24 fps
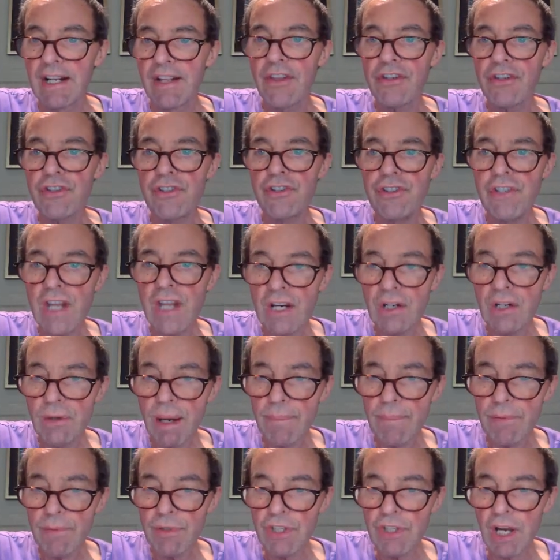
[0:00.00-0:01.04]
There's no
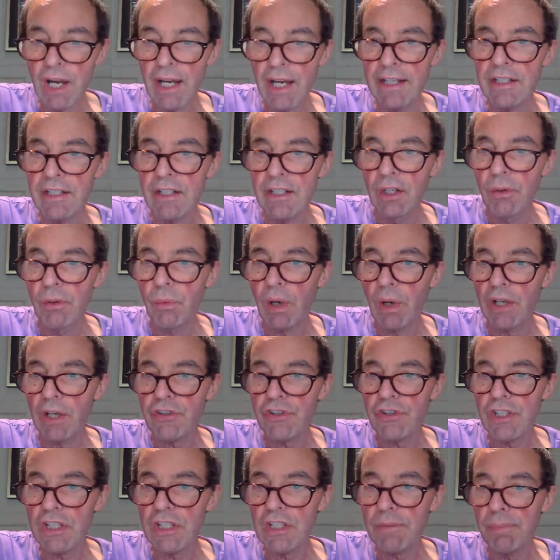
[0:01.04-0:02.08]
upside
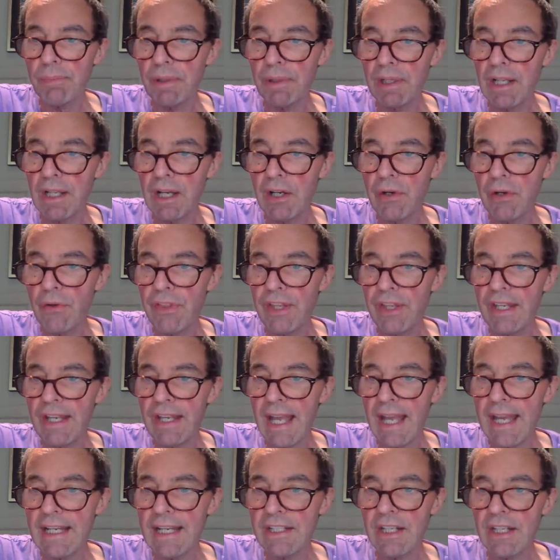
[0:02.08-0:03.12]
whilst it's below
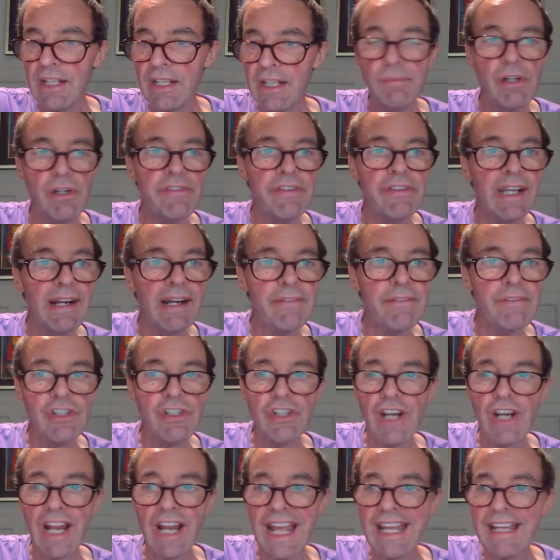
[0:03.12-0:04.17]
the 8-day moving average
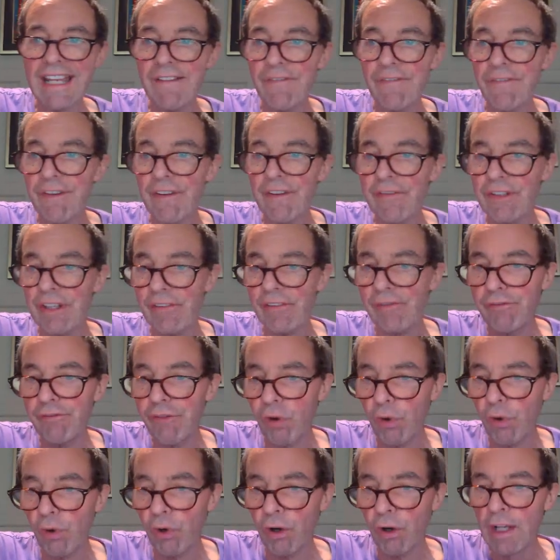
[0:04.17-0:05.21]
of
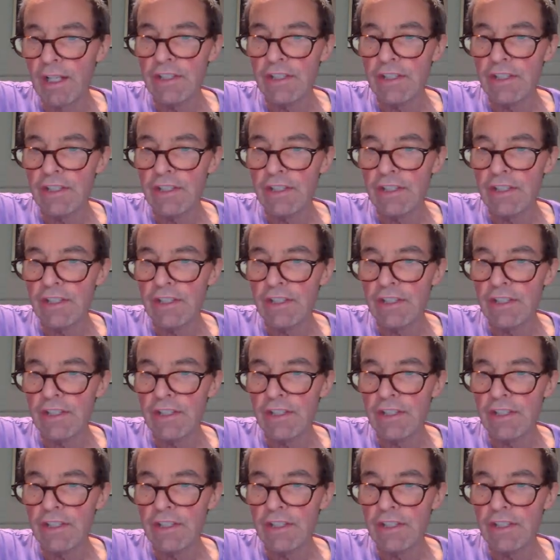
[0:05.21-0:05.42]
854.